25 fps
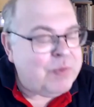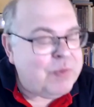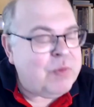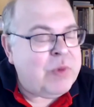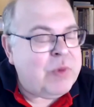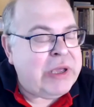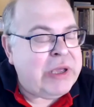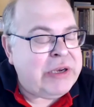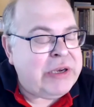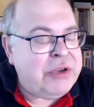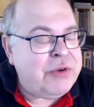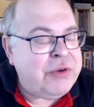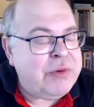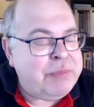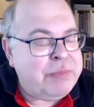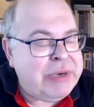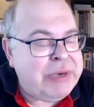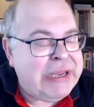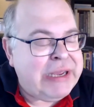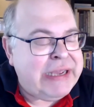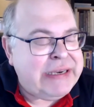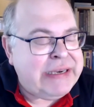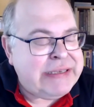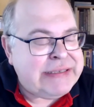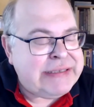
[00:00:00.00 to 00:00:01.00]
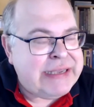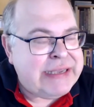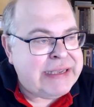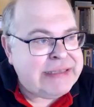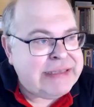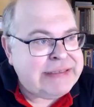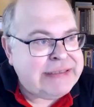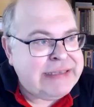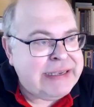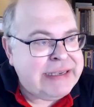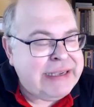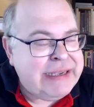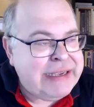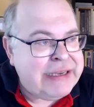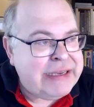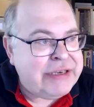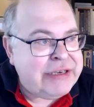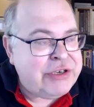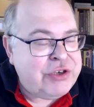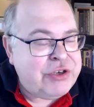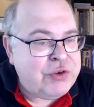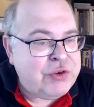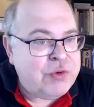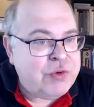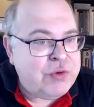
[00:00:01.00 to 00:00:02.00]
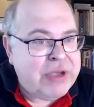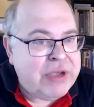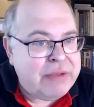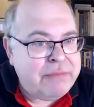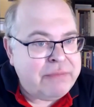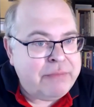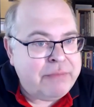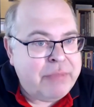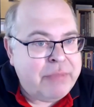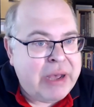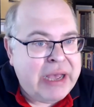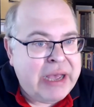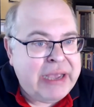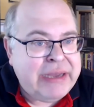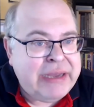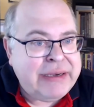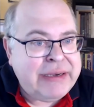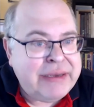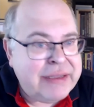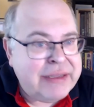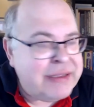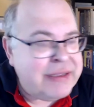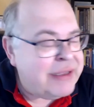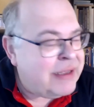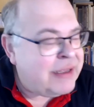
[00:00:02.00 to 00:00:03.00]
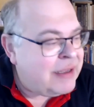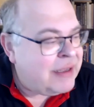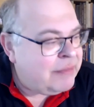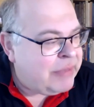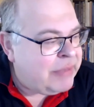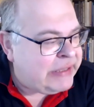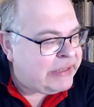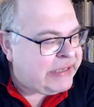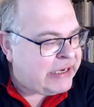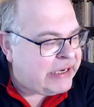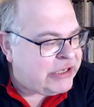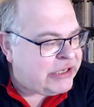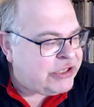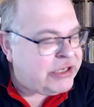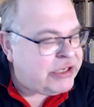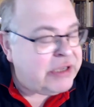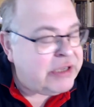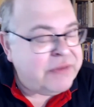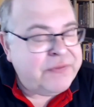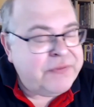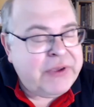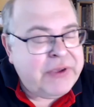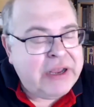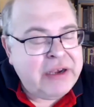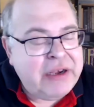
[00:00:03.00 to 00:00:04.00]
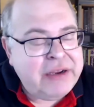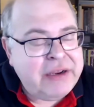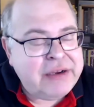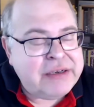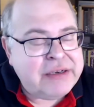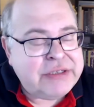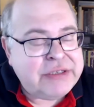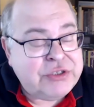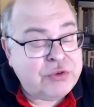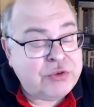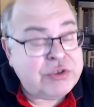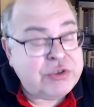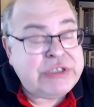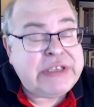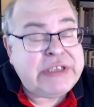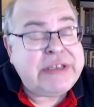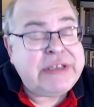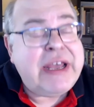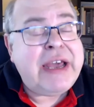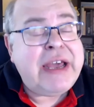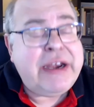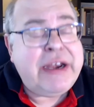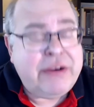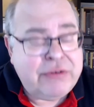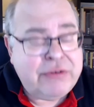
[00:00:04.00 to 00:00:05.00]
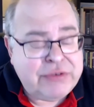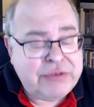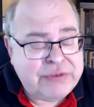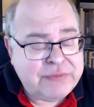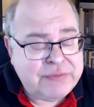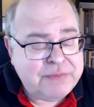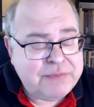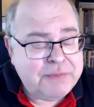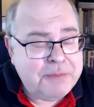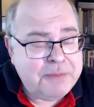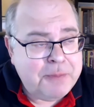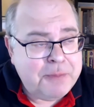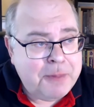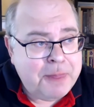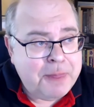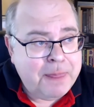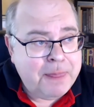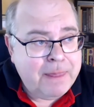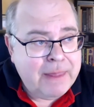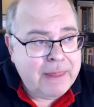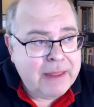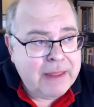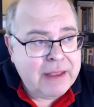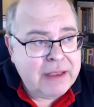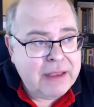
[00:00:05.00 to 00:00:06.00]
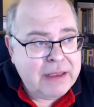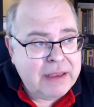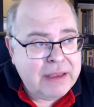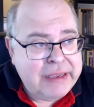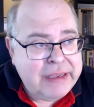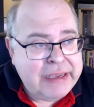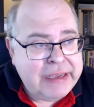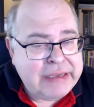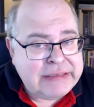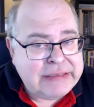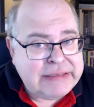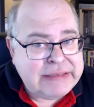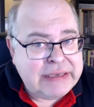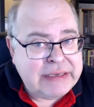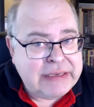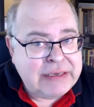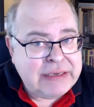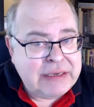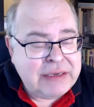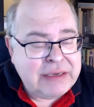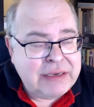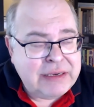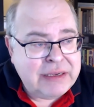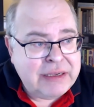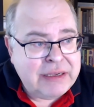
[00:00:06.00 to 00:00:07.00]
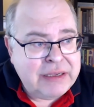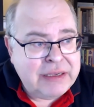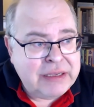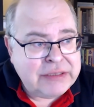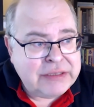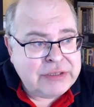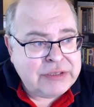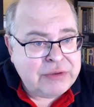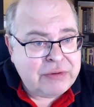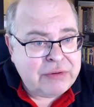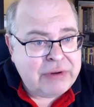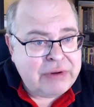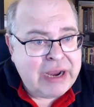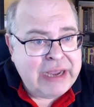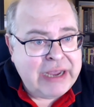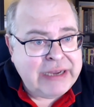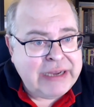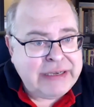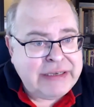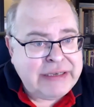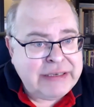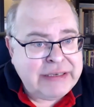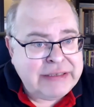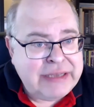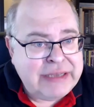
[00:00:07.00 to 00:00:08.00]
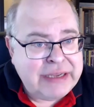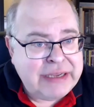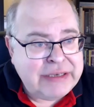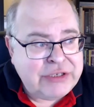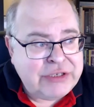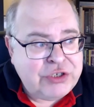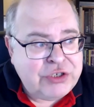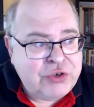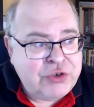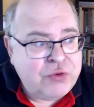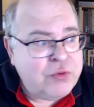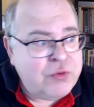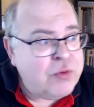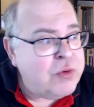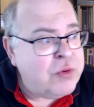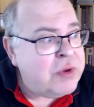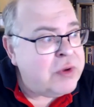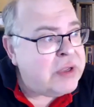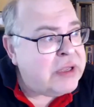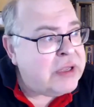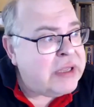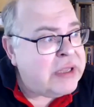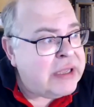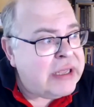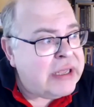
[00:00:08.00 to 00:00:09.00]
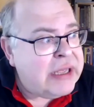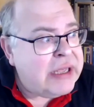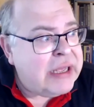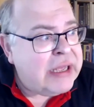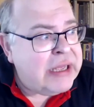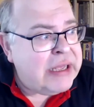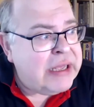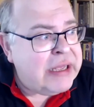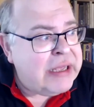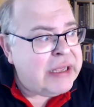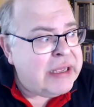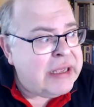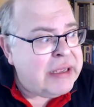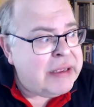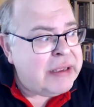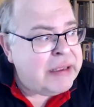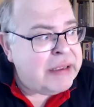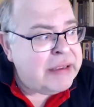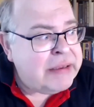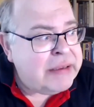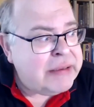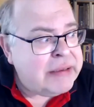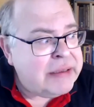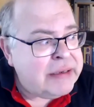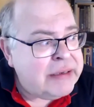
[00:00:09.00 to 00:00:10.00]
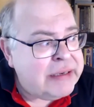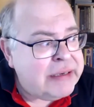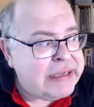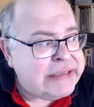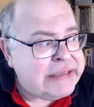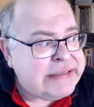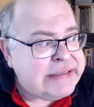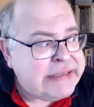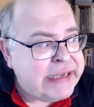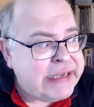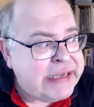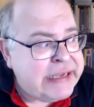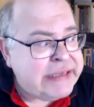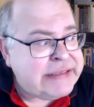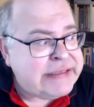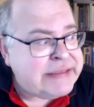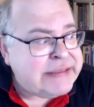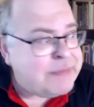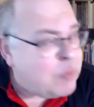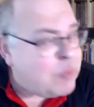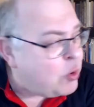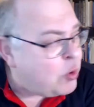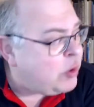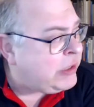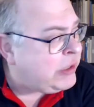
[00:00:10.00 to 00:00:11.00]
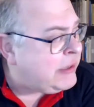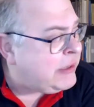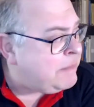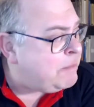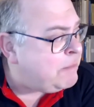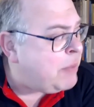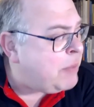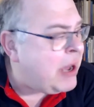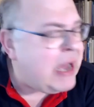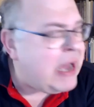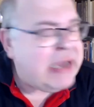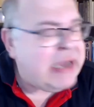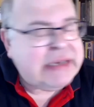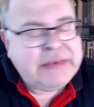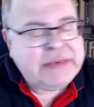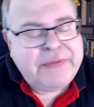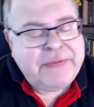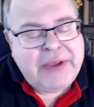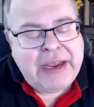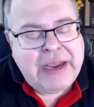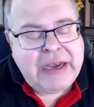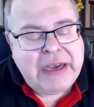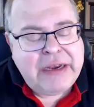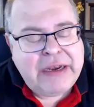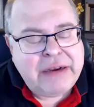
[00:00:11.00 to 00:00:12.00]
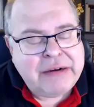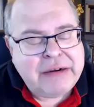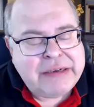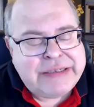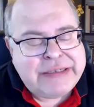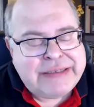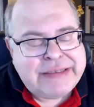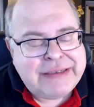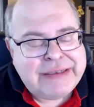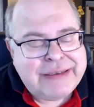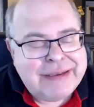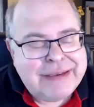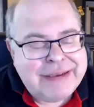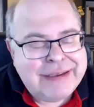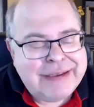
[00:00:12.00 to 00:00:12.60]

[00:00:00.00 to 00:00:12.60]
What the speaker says: when you apply design thinking to combine potential failures to scenarios. Yes, and yes, you're right that two, let's say, small impact failures